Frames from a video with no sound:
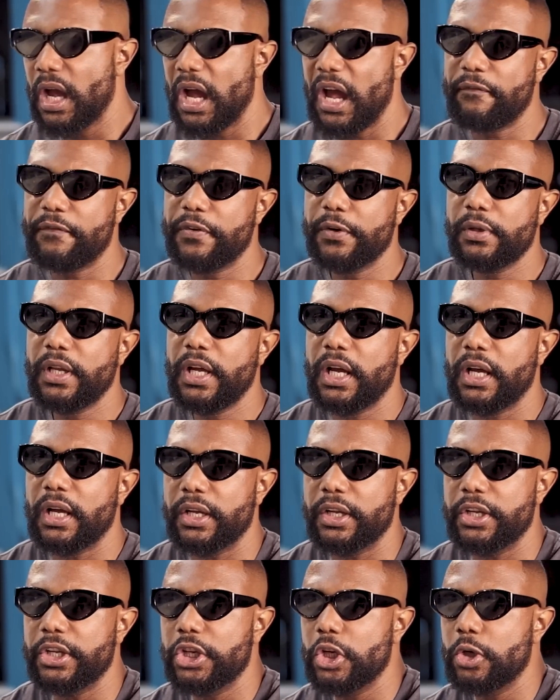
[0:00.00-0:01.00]
I feel
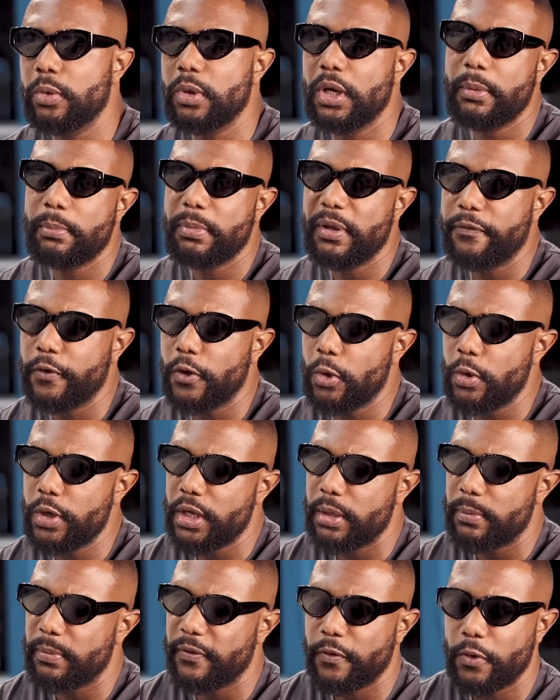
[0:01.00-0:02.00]
that. You yeah. know what? Before
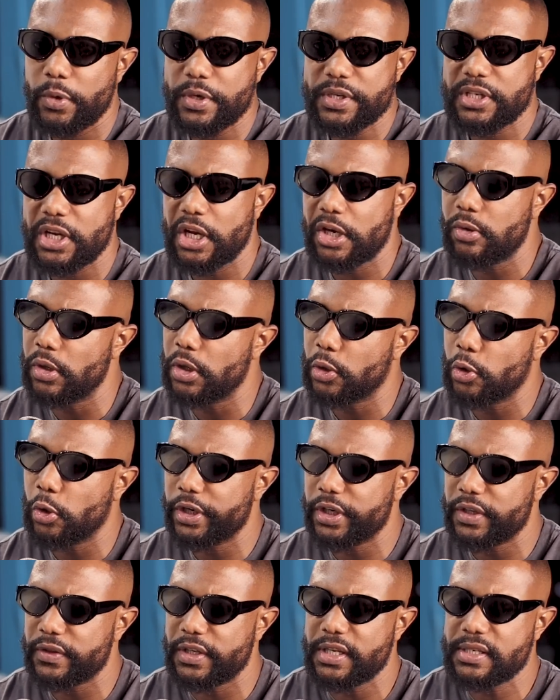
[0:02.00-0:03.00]
we before we started
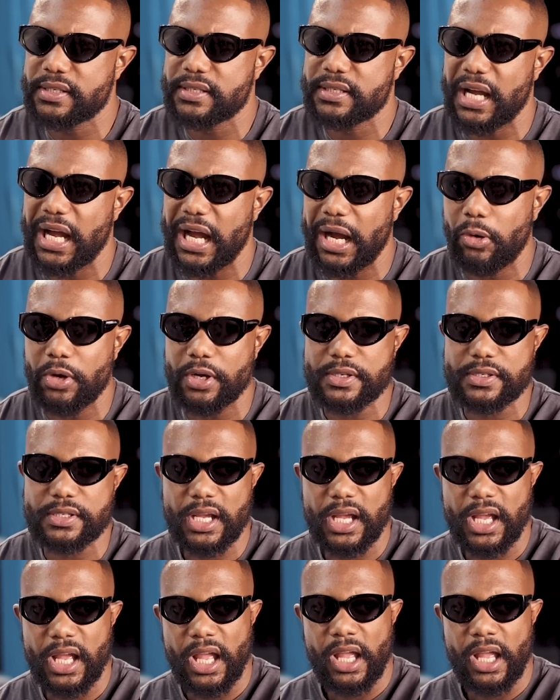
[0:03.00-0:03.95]
recording this, I was